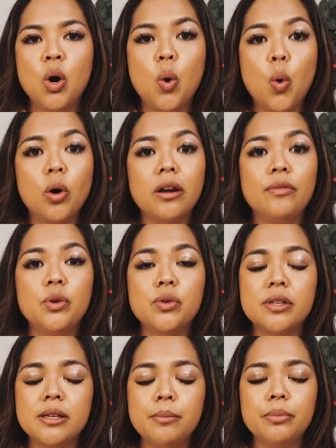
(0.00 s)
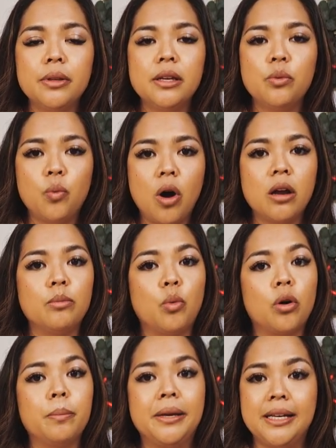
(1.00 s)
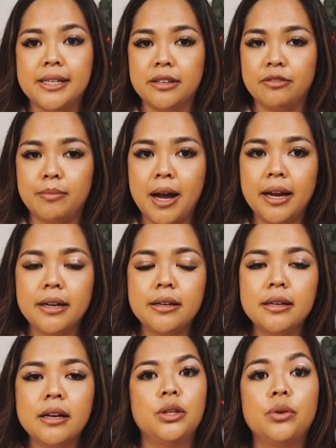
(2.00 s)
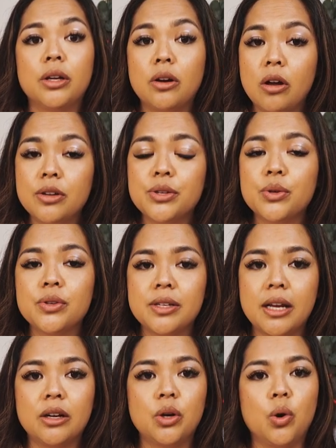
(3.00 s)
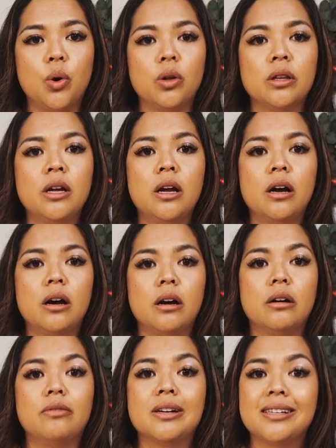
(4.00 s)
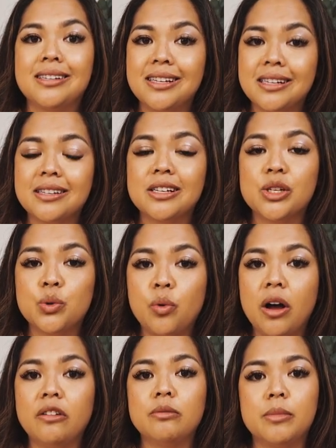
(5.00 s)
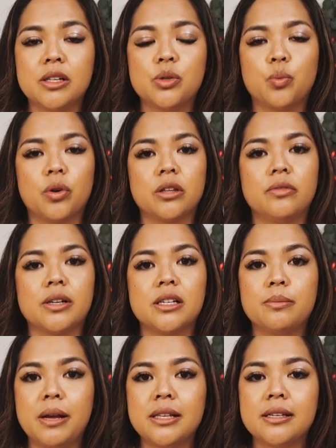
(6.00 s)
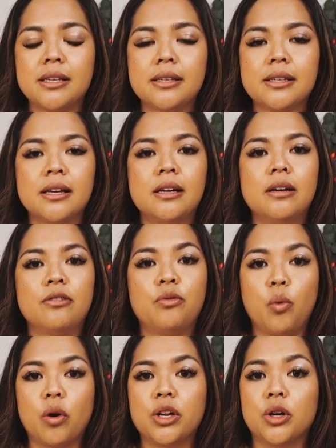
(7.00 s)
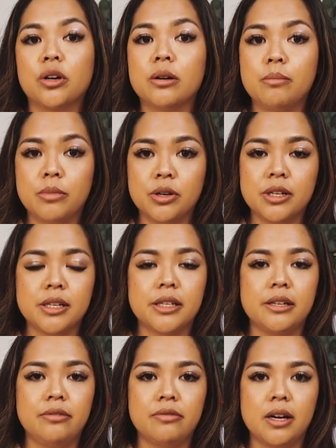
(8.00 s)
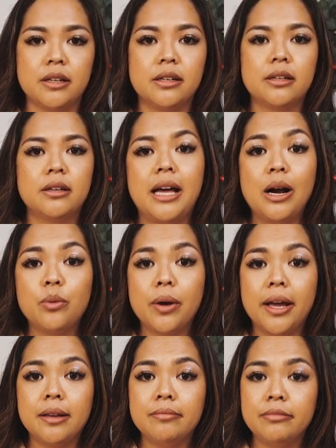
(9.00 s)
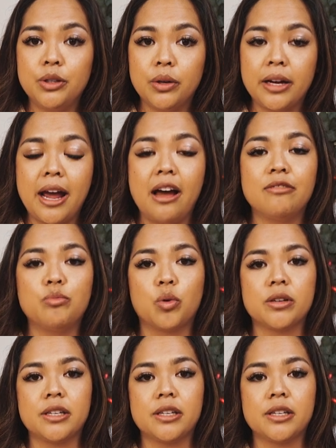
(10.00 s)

or if you simply want more peace of mind, you can also set a goal of 6 to 12 months worth of expenses for your emergency fund. That way, you can have more